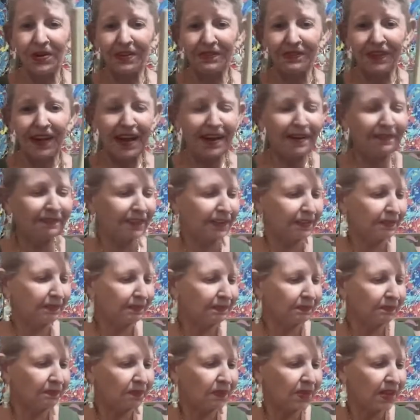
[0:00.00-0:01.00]
of Heaven,
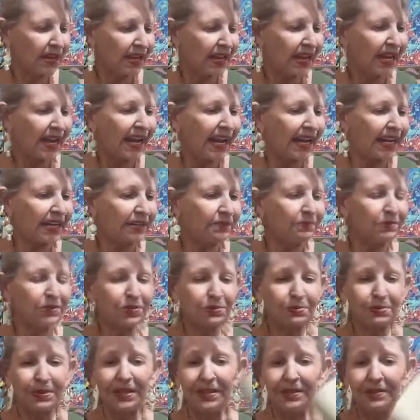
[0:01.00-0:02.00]
and it
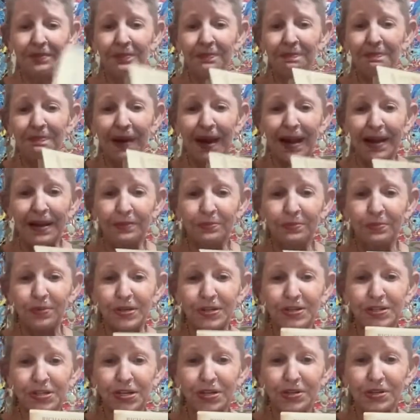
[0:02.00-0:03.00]
was written by
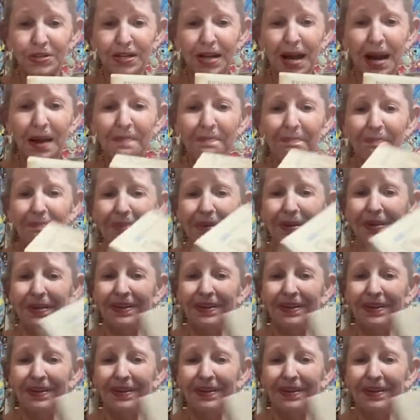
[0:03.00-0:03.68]
Richard Gump